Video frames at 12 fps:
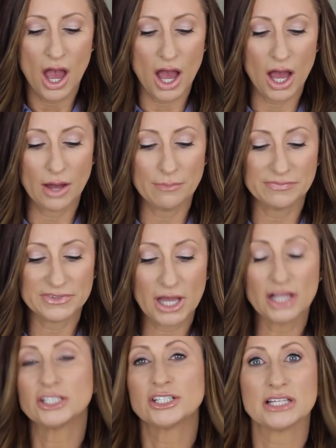Um,
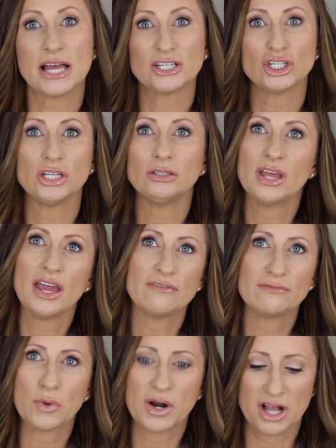color selection, they
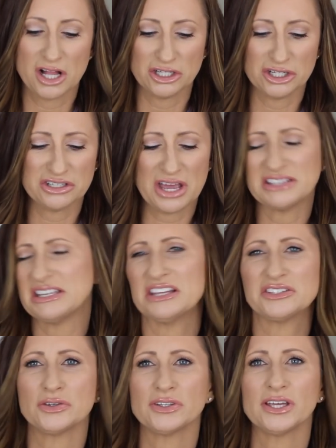have four colors. I'd
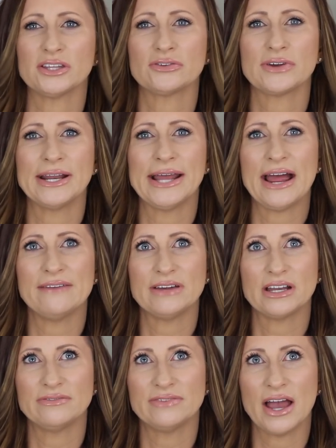say that's only a three and a half
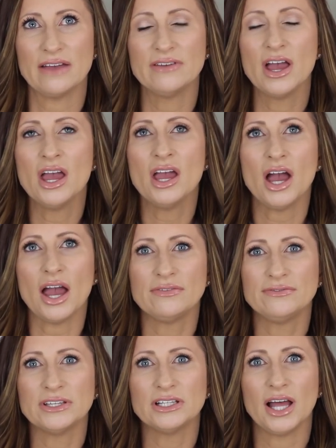out of five.
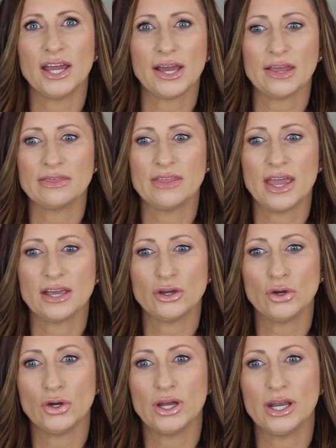I feel like they
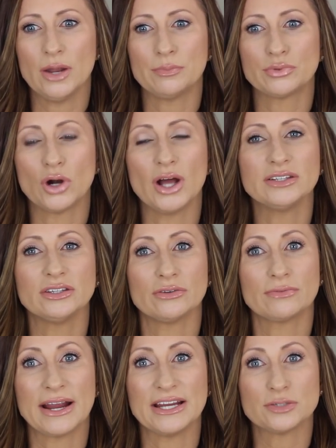could broaden
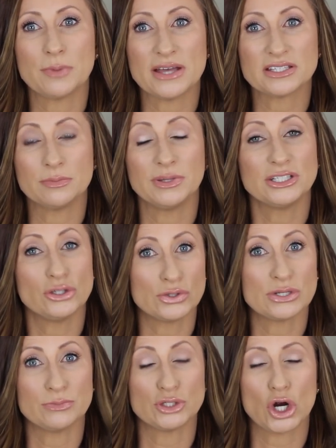the range, possibly
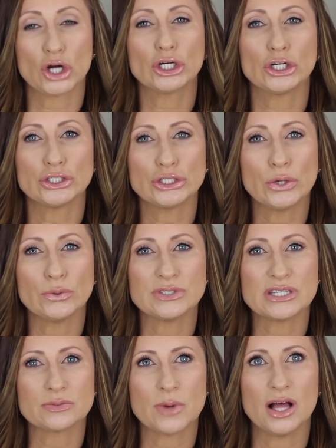choose some darker
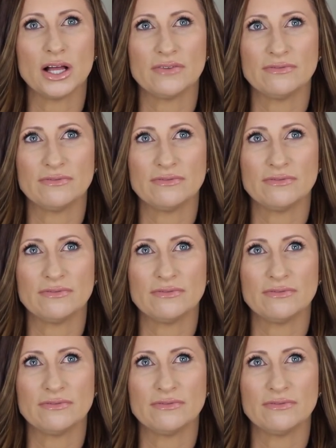tones as well.